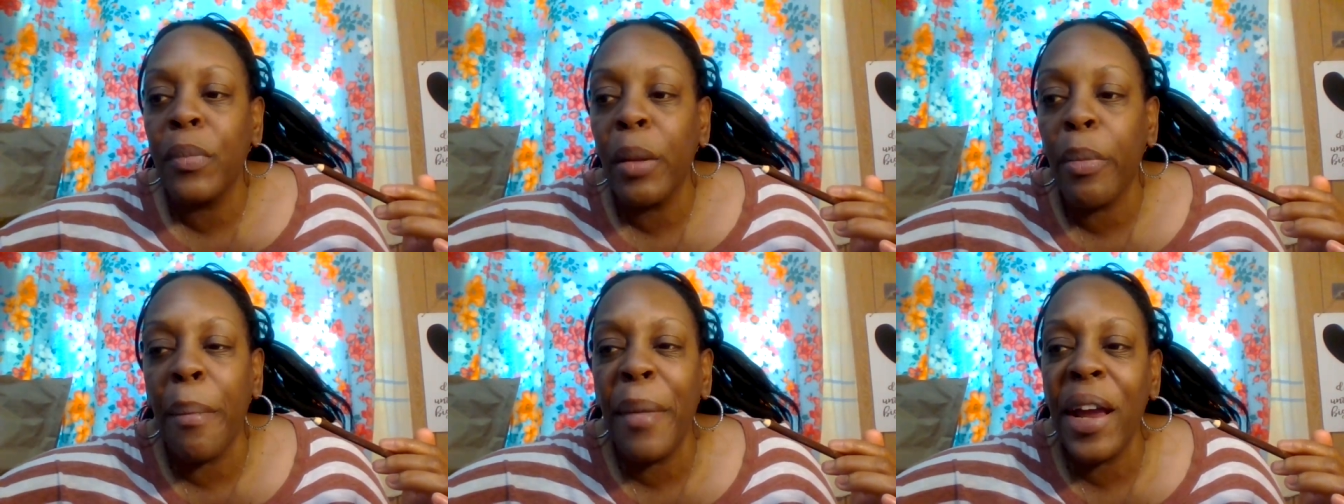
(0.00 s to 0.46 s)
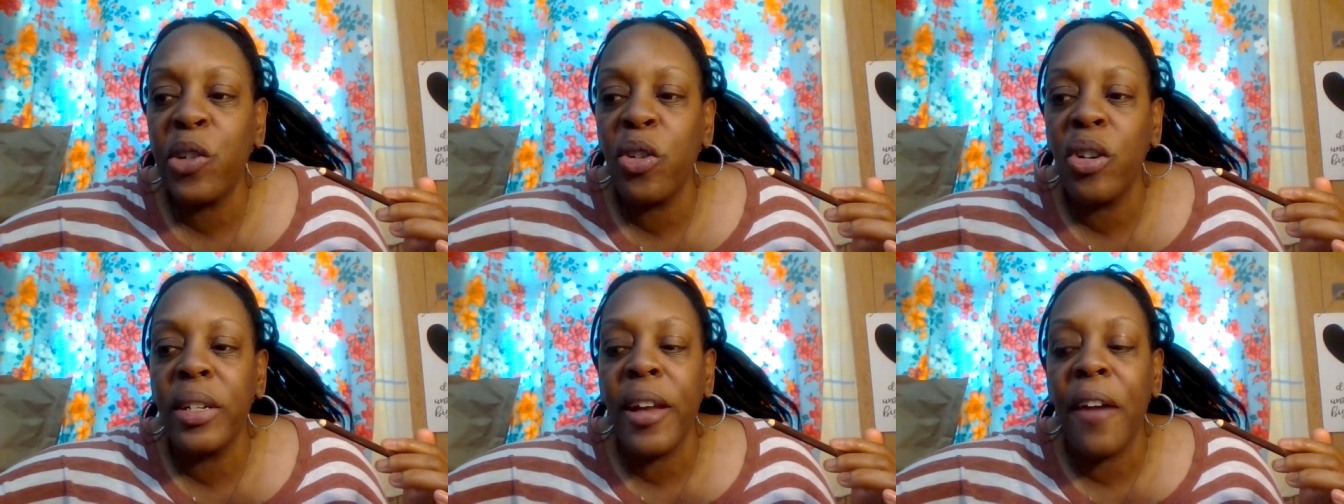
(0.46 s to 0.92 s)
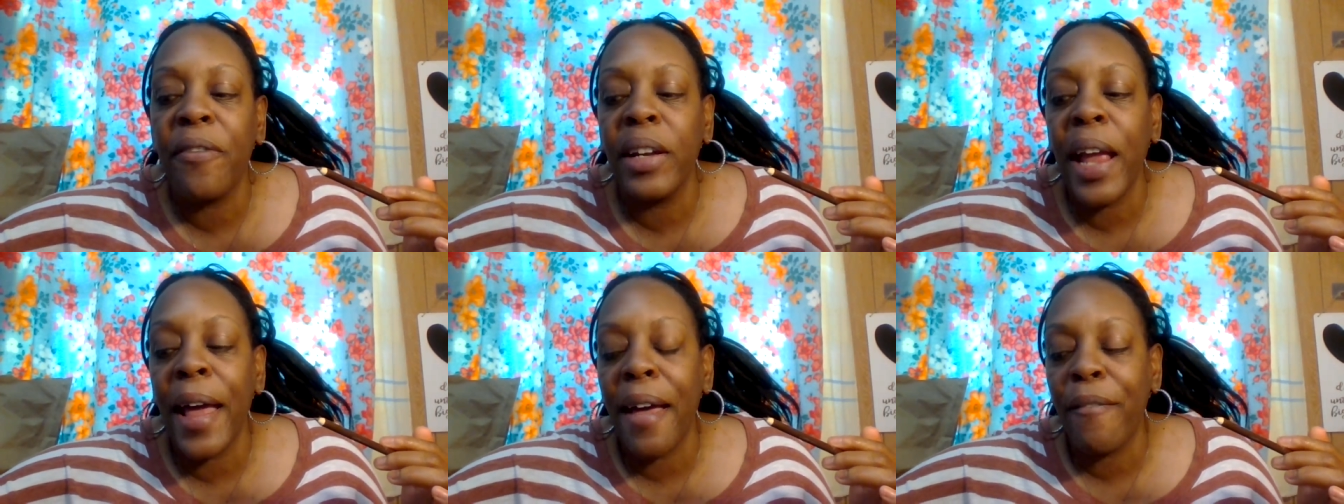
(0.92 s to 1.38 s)
But make sure you
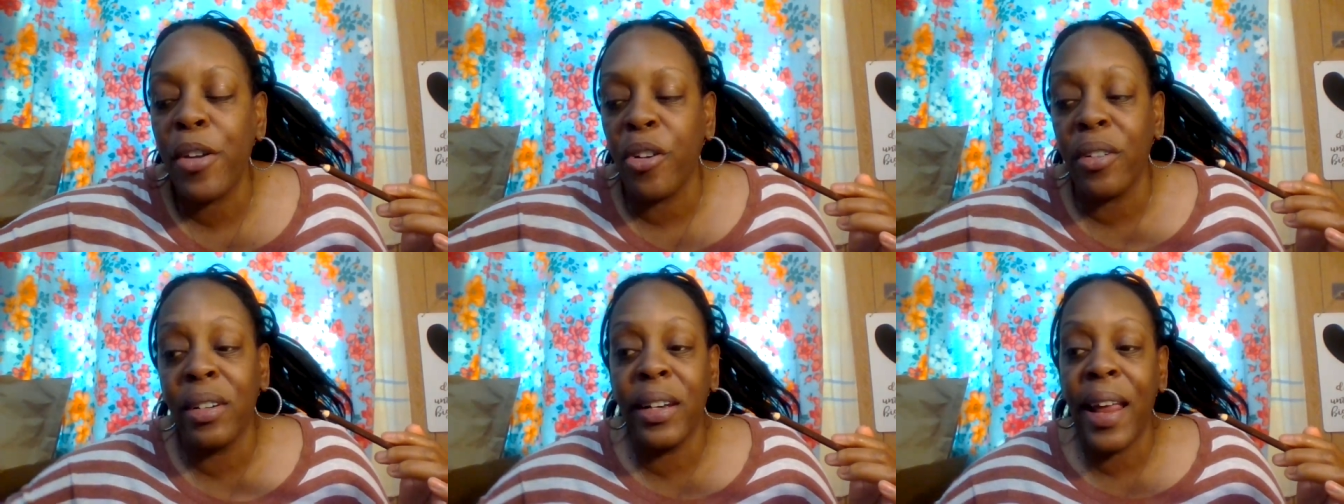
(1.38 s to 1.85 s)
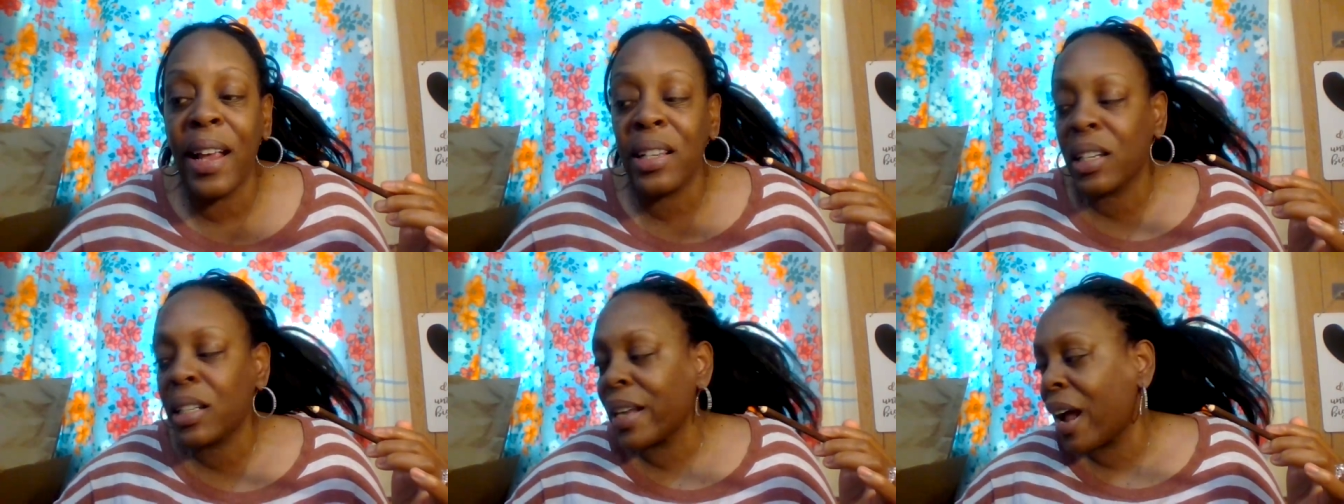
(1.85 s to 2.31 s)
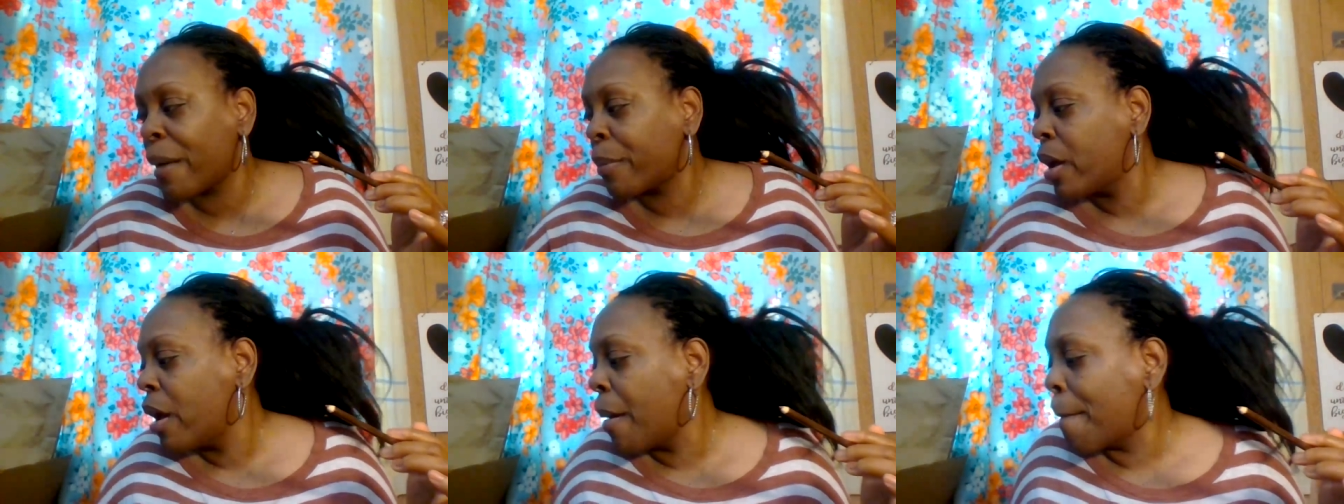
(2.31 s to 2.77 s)
definitely have your desktop
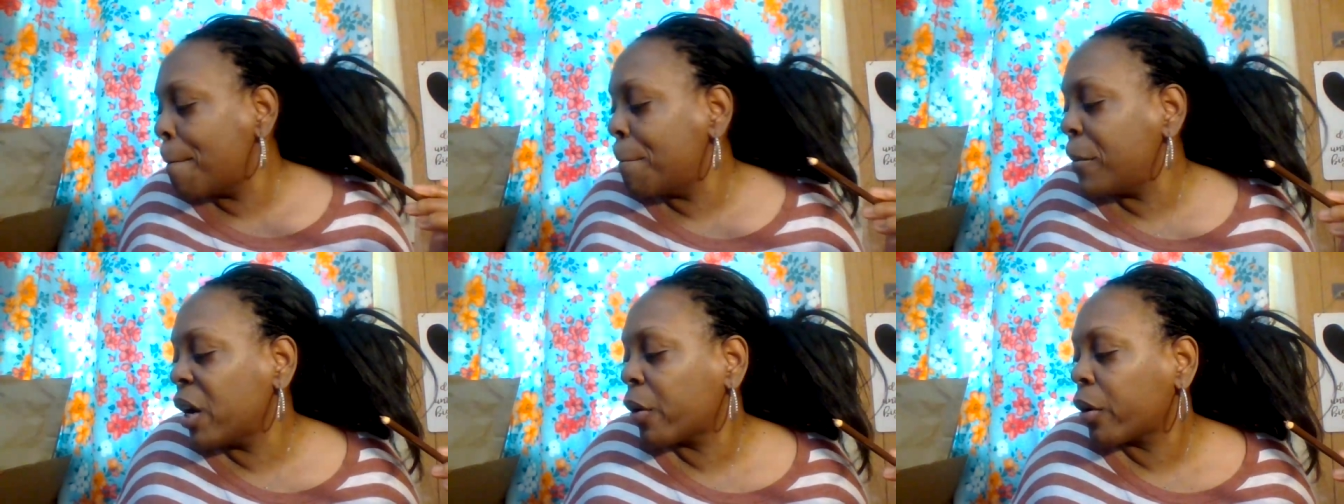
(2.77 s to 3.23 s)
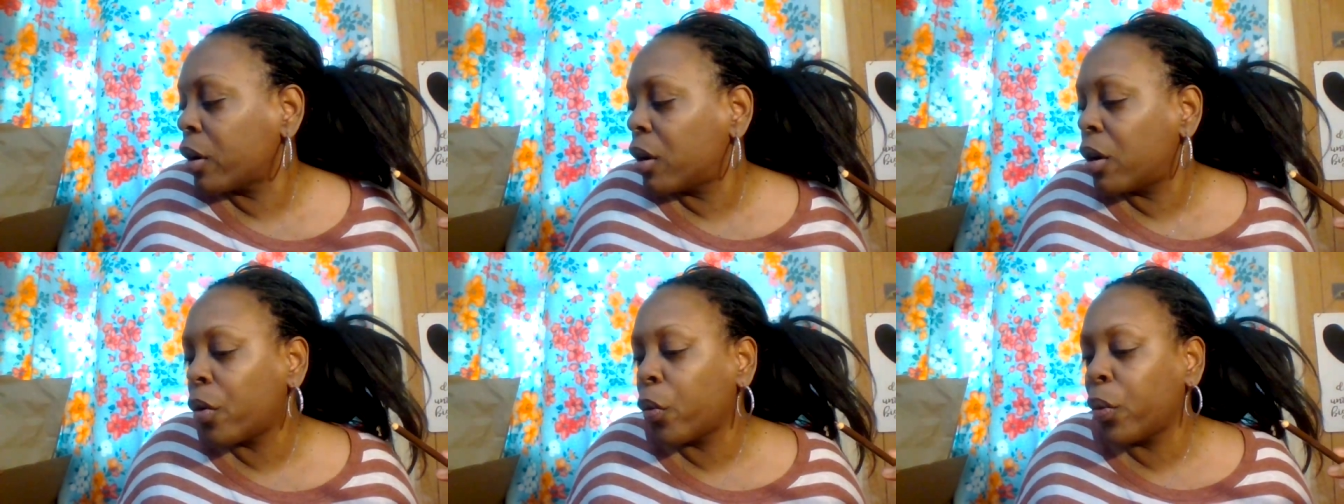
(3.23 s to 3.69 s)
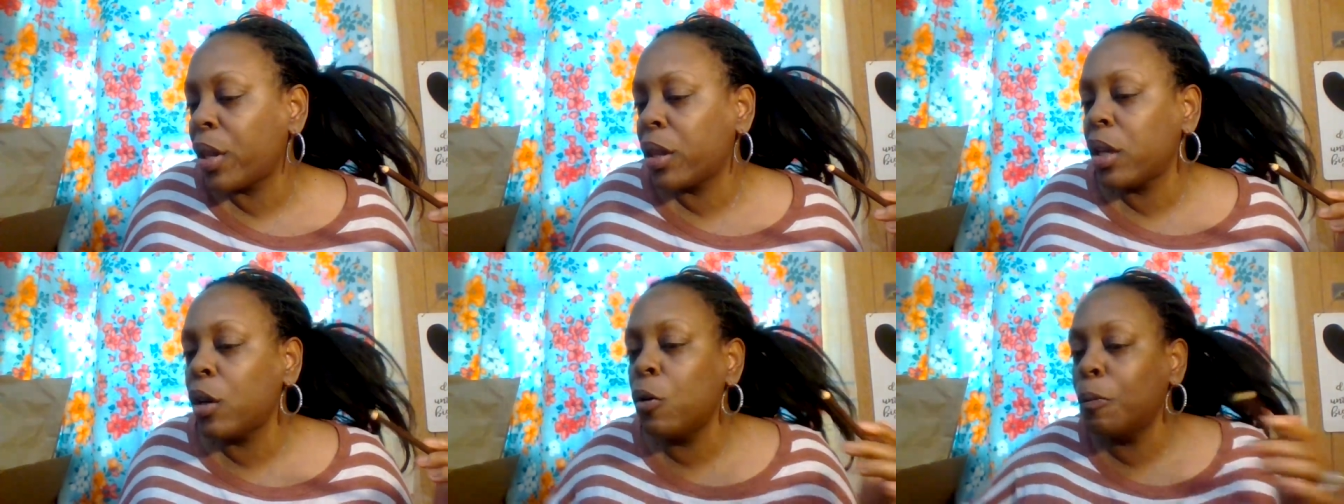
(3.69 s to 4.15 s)
mirror
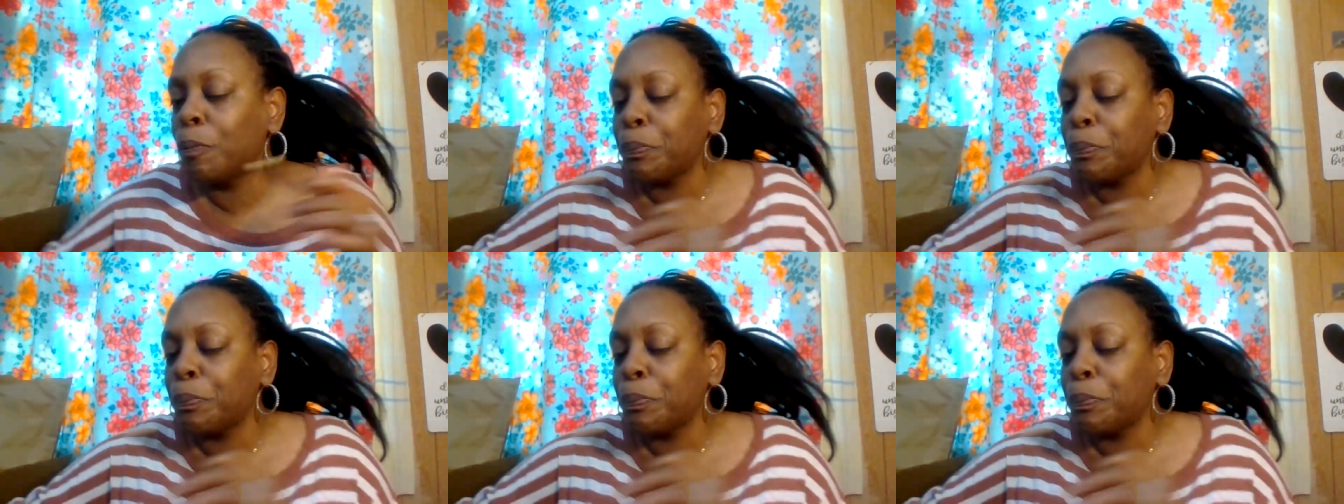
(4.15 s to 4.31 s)
with you.